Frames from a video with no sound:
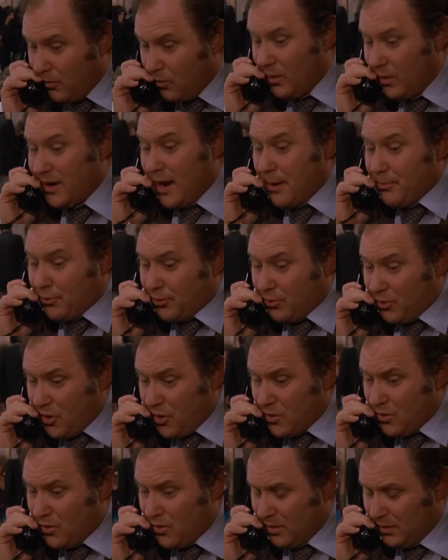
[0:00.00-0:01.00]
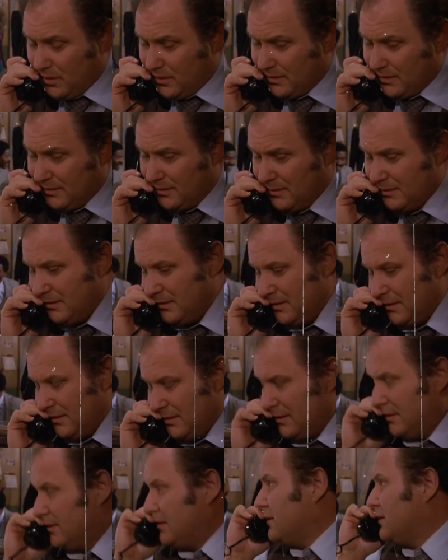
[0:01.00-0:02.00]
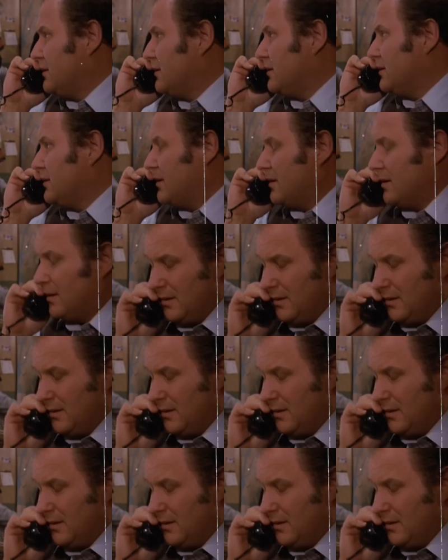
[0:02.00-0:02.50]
When I'm through. Hey, hey, hey.